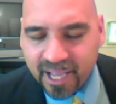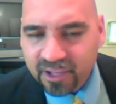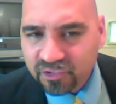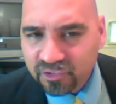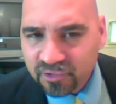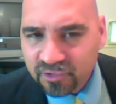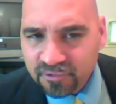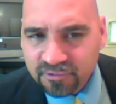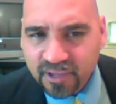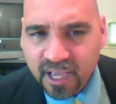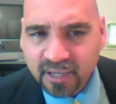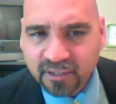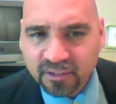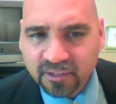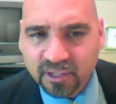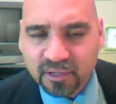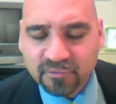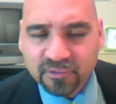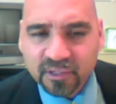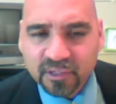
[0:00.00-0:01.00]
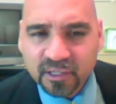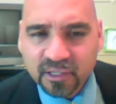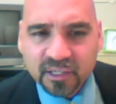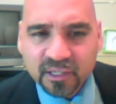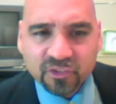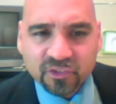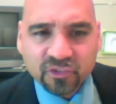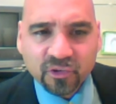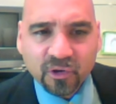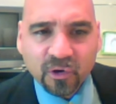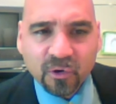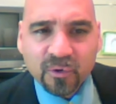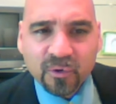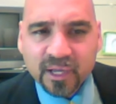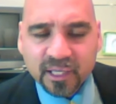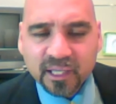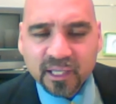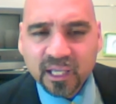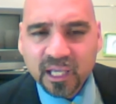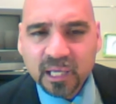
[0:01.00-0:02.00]
the whole body is not as
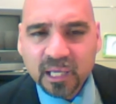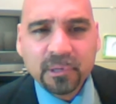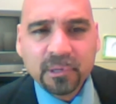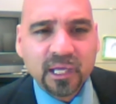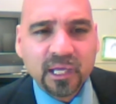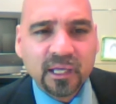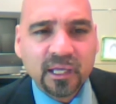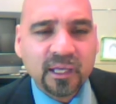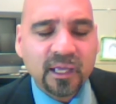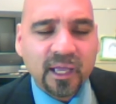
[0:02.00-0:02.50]
effective.